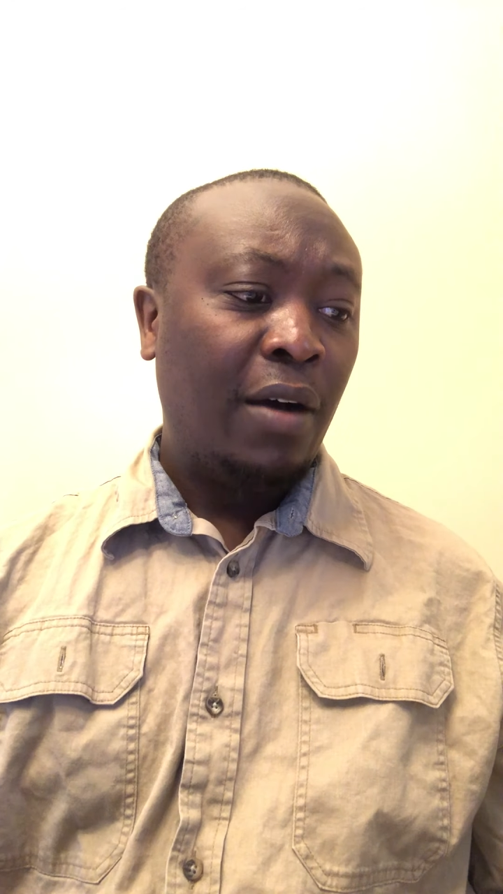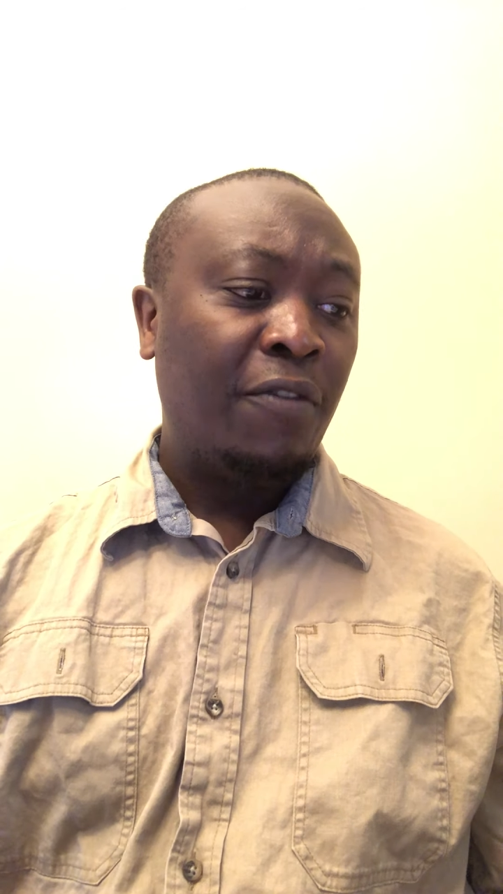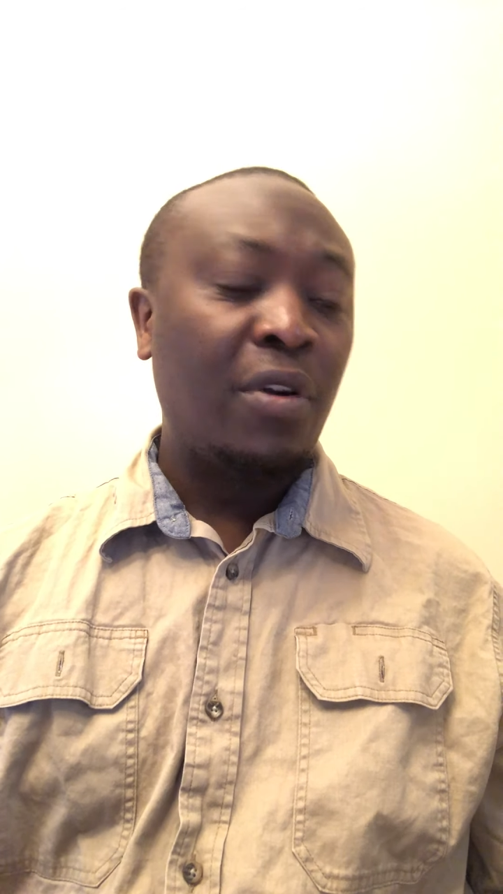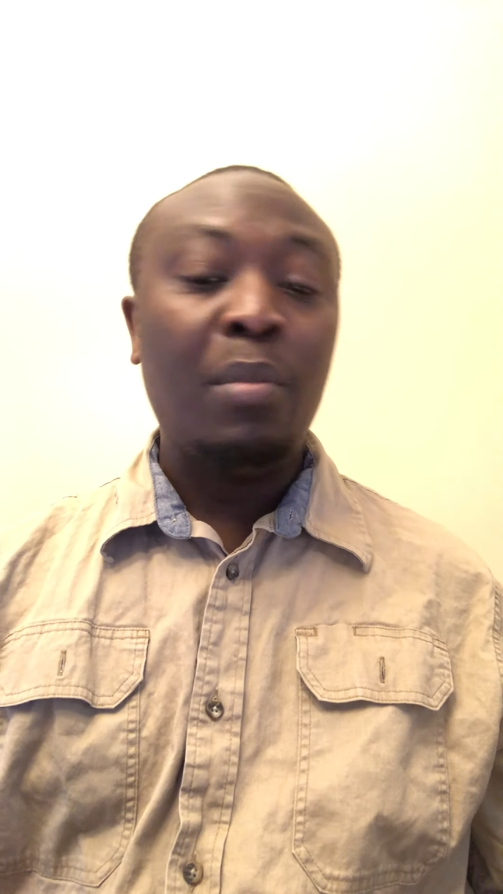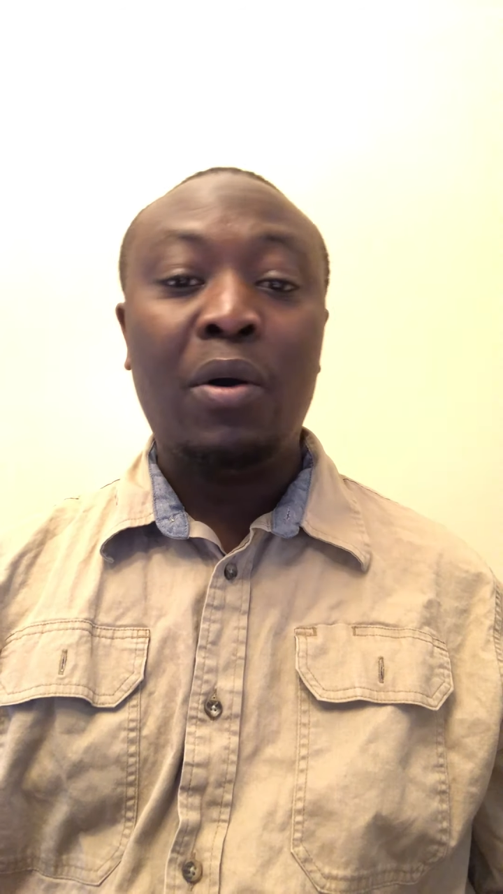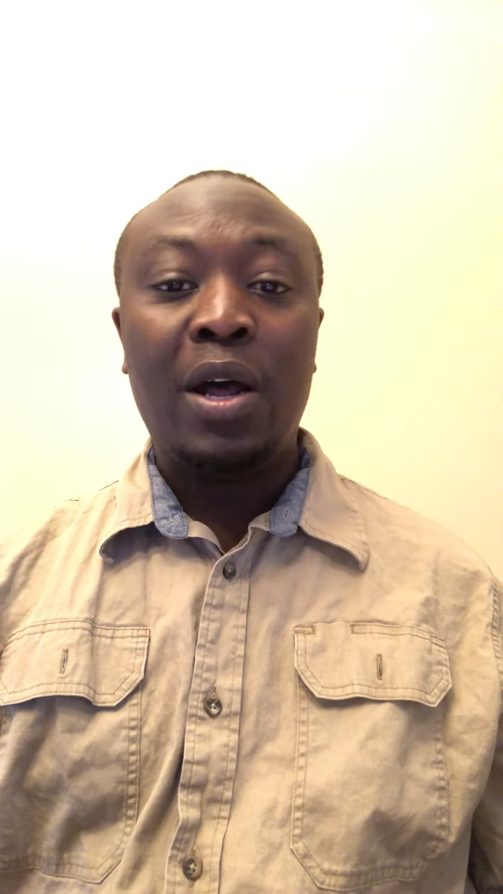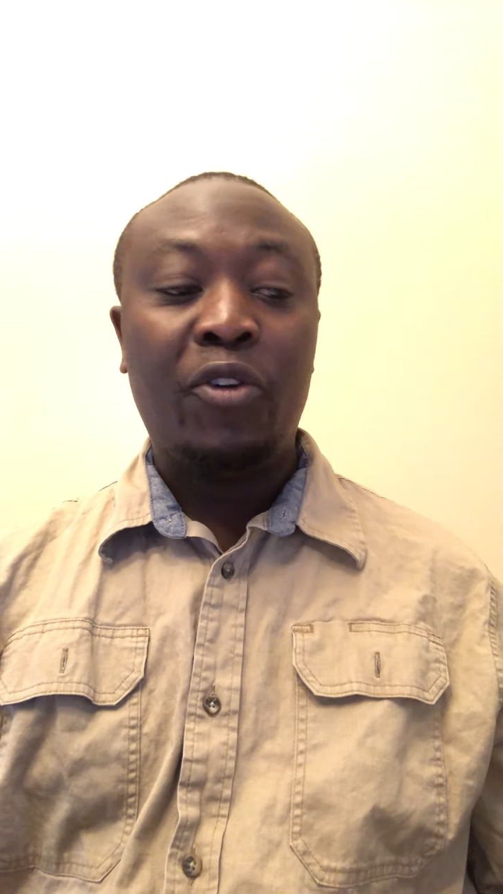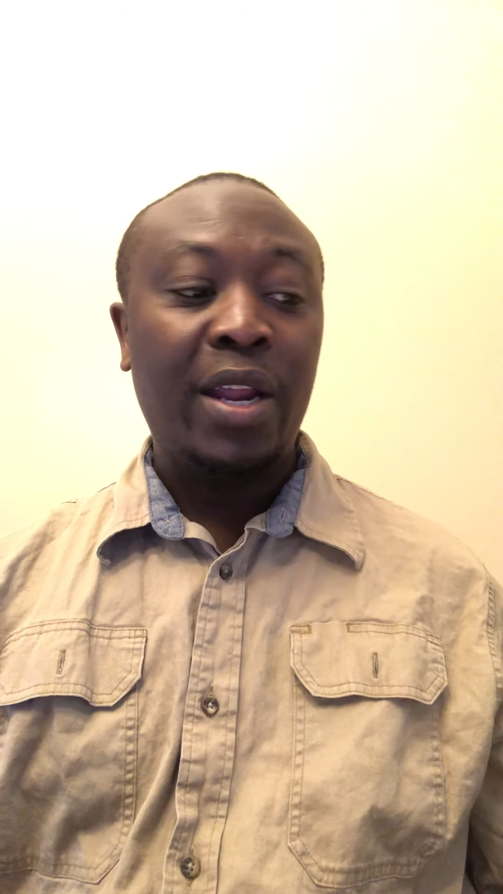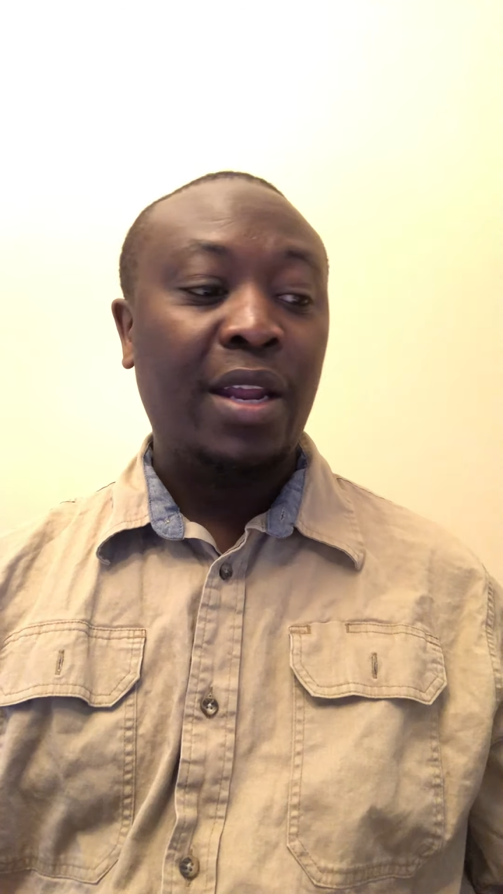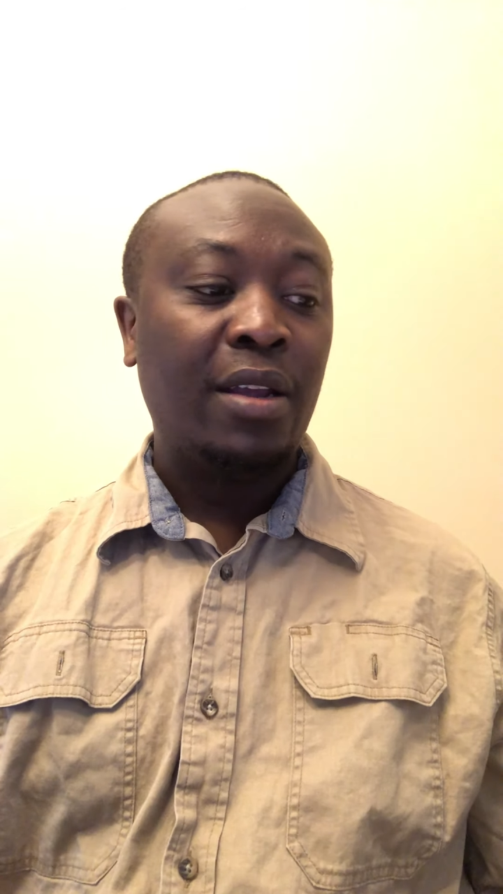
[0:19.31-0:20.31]
From our
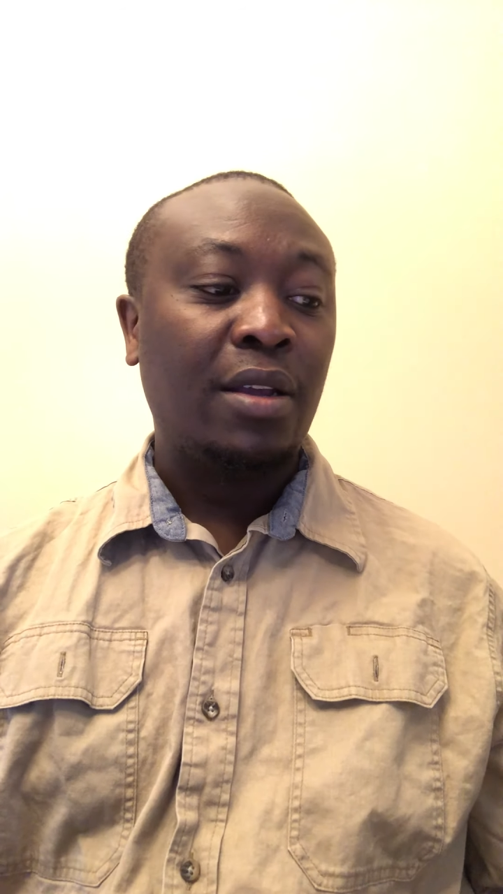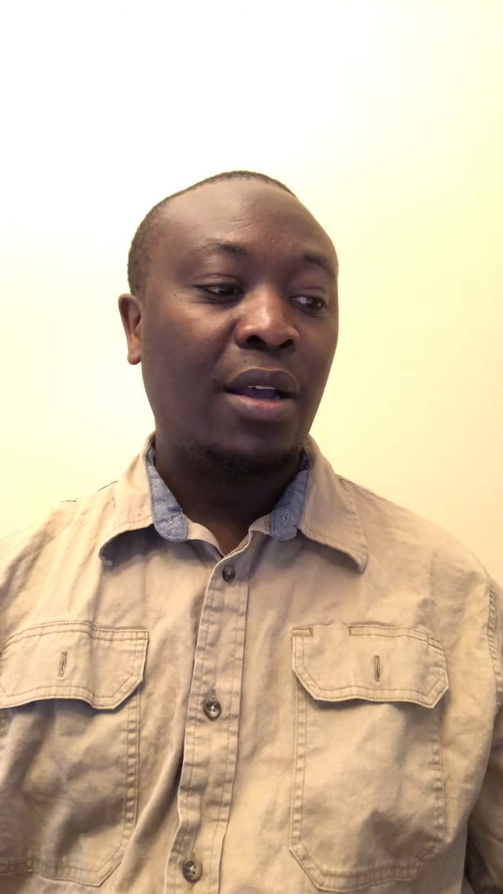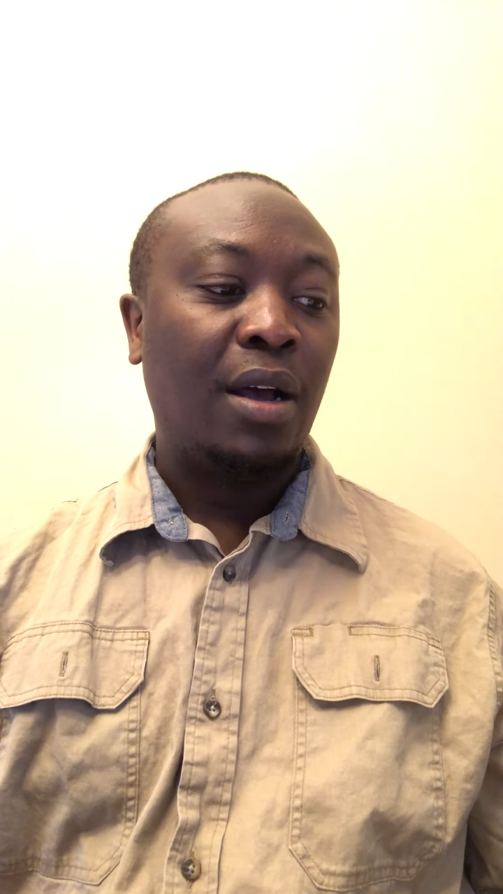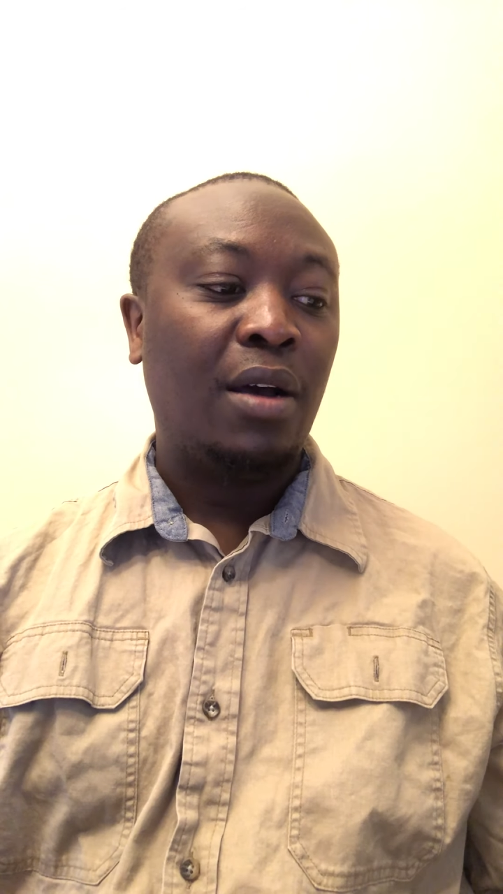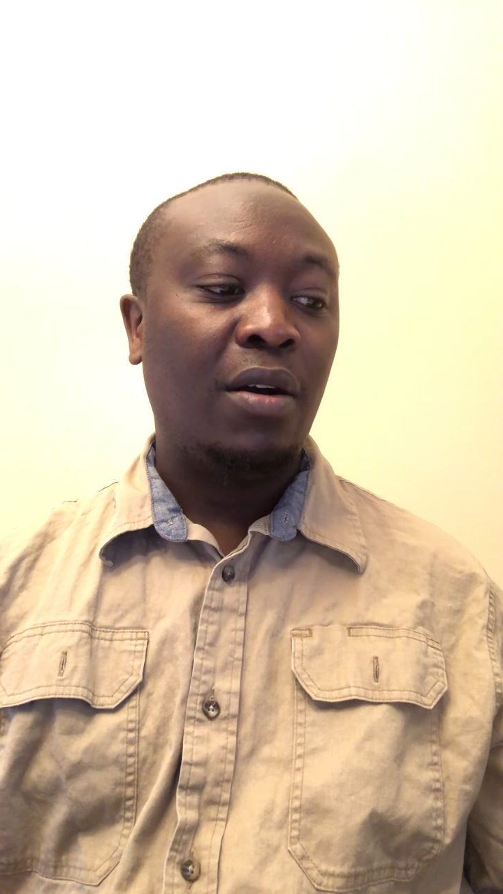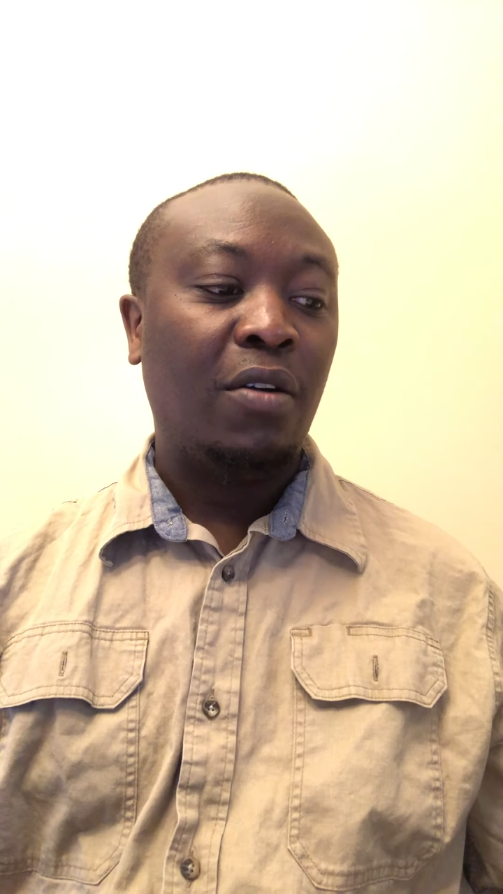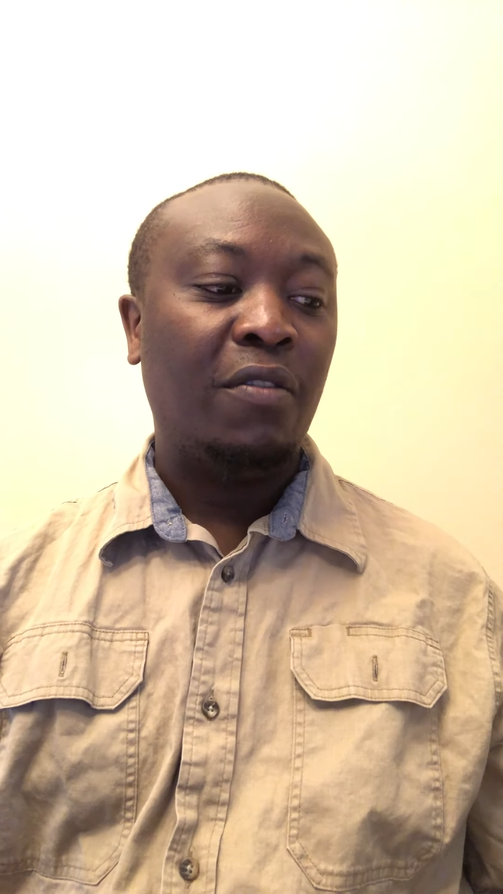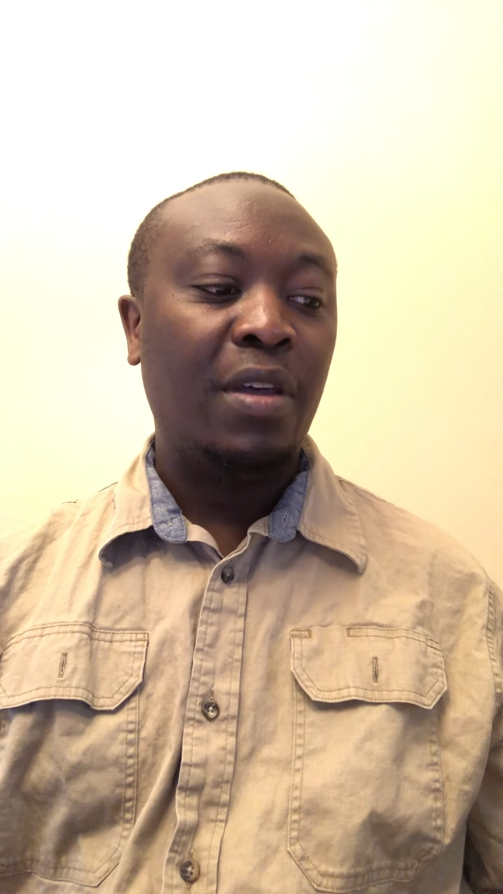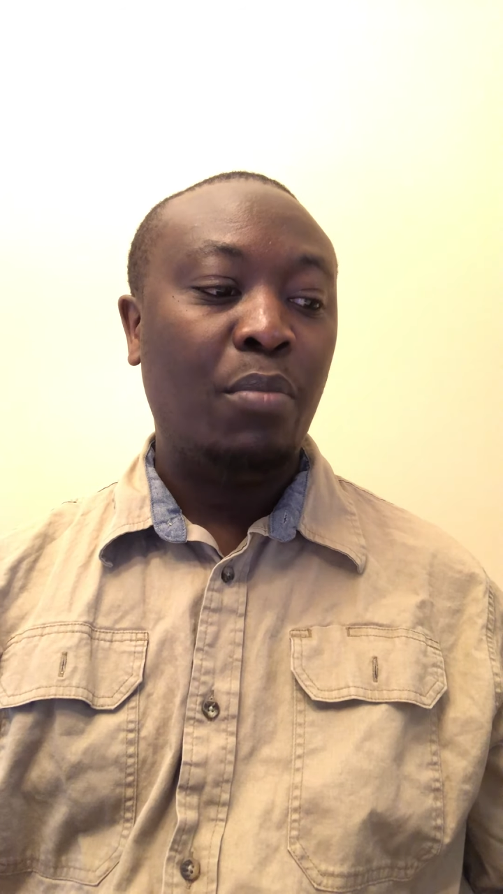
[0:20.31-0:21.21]
reading of